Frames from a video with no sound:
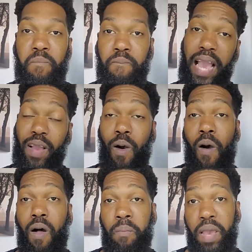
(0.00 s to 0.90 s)
I
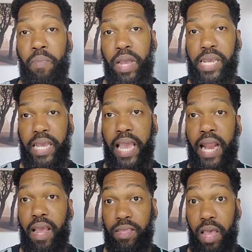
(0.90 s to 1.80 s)
call my buddy again
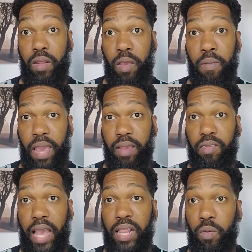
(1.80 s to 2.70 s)
and I tell him
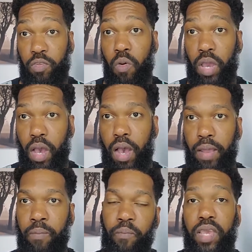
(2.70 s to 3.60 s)
exactly what's going
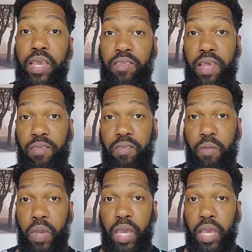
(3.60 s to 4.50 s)
on. He says to
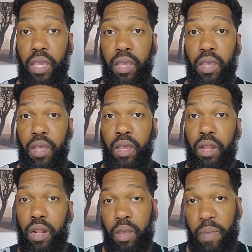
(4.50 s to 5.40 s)
me,
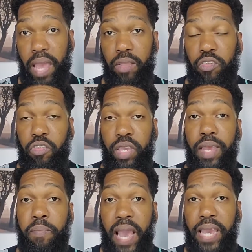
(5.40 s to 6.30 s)
look, man, just
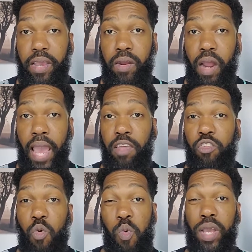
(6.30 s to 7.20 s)
get back here as
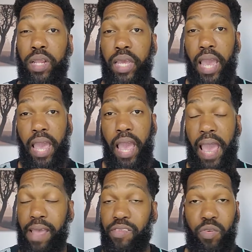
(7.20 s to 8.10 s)
quickly
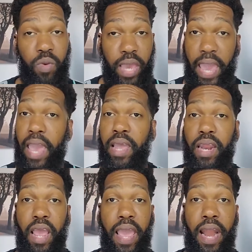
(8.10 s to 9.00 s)
as you can.
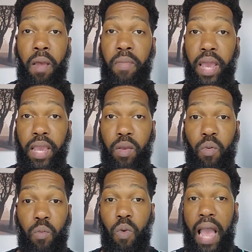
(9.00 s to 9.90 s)
And I'm like,
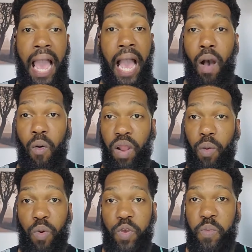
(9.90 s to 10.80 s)
how? Like,
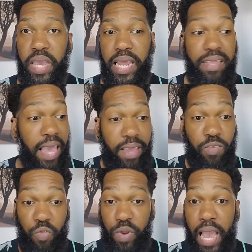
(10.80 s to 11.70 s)
what do you mean? It takes
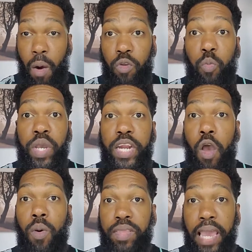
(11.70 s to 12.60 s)
3 hours. We know
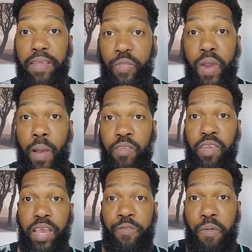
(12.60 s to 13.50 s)
it takes 3 hours to
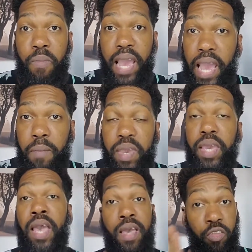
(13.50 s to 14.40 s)
get from Miami
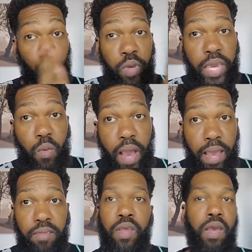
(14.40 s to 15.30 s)
to Key
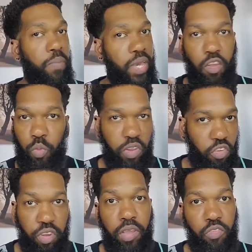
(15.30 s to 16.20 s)
West because we
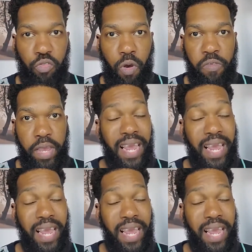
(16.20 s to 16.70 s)
just drove it.